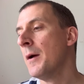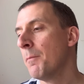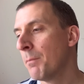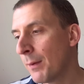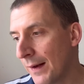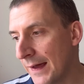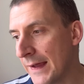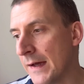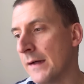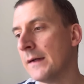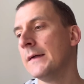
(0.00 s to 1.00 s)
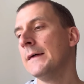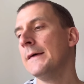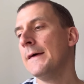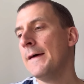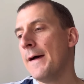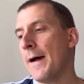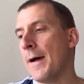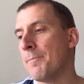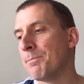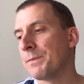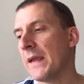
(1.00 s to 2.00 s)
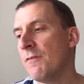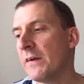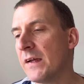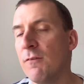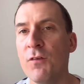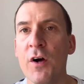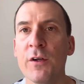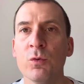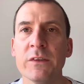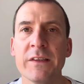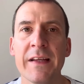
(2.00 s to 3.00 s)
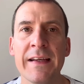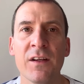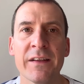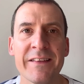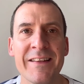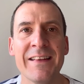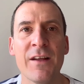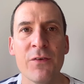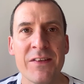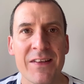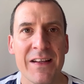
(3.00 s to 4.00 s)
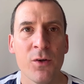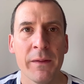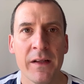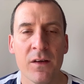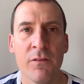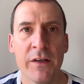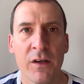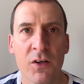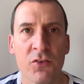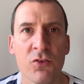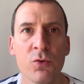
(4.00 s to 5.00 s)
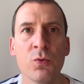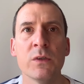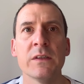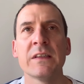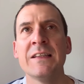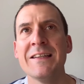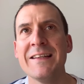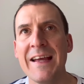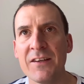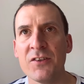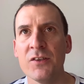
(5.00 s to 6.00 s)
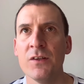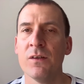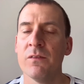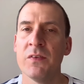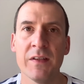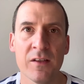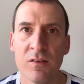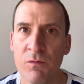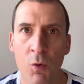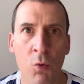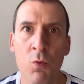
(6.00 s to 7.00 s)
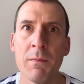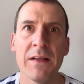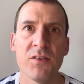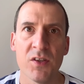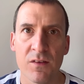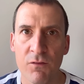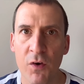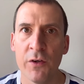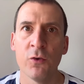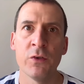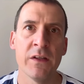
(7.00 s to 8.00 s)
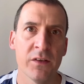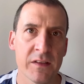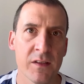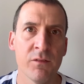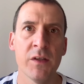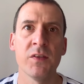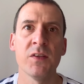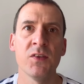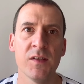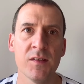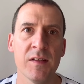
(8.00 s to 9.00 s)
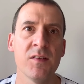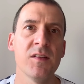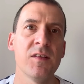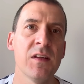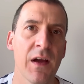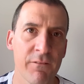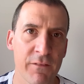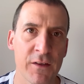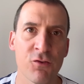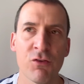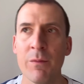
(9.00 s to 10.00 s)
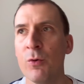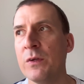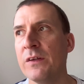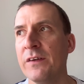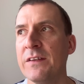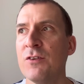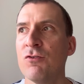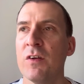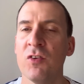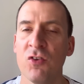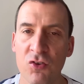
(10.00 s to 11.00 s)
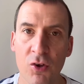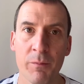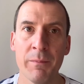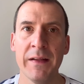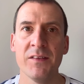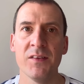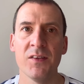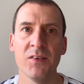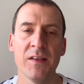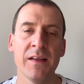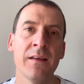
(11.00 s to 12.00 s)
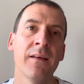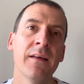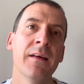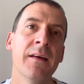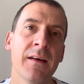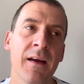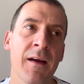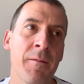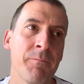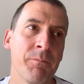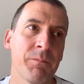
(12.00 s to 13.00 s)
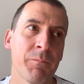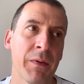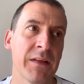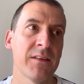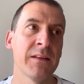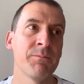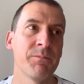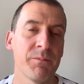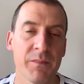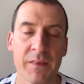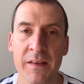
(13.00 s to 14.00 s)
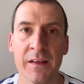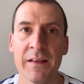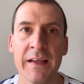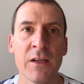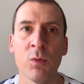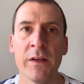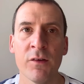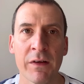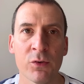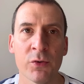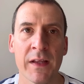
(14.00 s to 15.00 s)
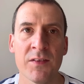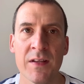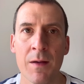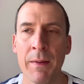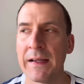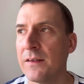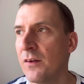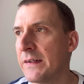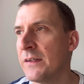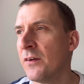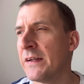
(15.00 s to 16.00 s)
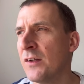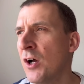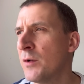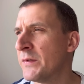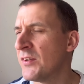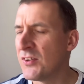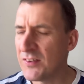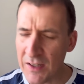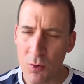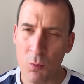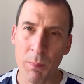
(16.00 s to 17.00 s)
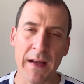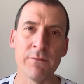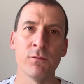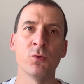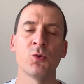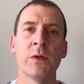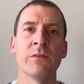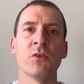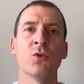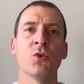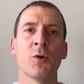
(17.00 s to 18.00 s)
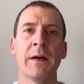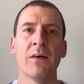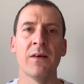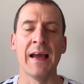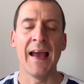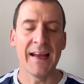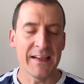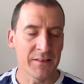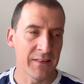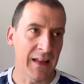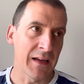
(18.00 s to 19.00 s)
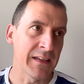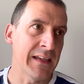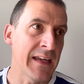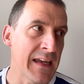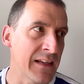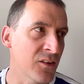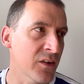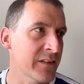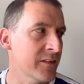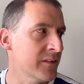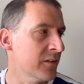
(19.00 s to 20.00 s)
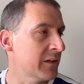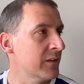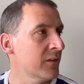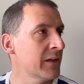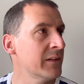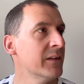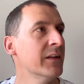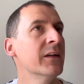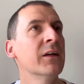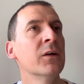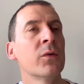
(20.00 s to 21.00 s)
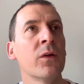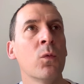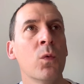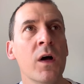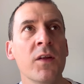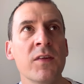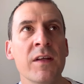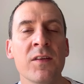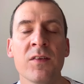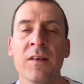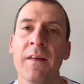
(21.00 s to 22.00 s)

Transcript: player. FA Cup final today, like I said, there is a little bit of an Arsenal connection. Obviously, it's an all-Manchester final, United versus City. City going for the treble, United trying to stop Manchester City. Basically, you know, equaling the record they set back in 1999, which is still painful to even talk about. I hate that year, 1999. One of the worst years